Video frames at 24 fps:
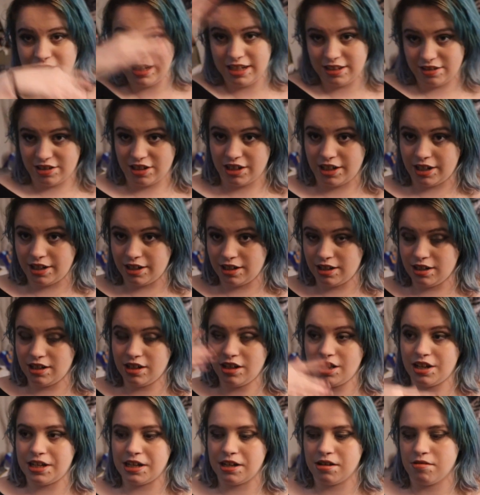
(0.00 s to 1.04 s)
It's here.
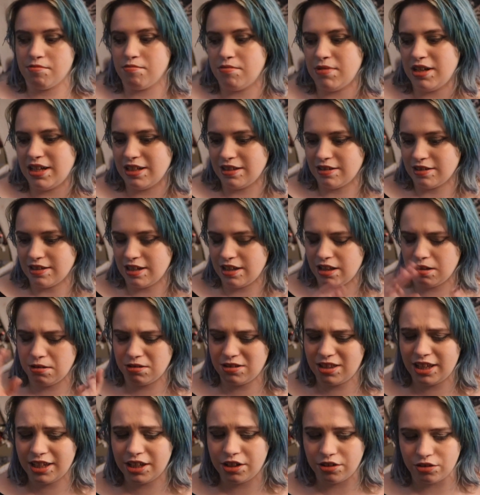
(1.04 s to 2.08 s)
Um, it's a
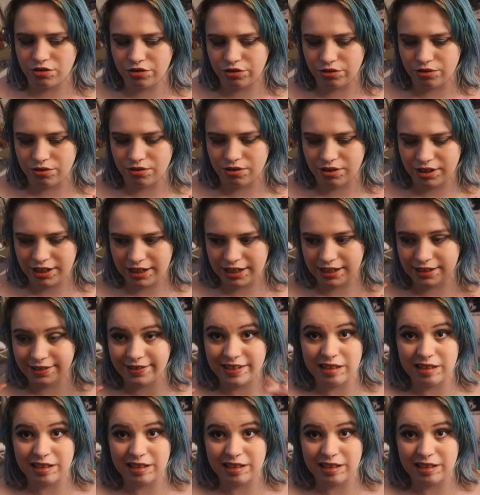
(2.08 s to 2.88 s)
thing you're taught in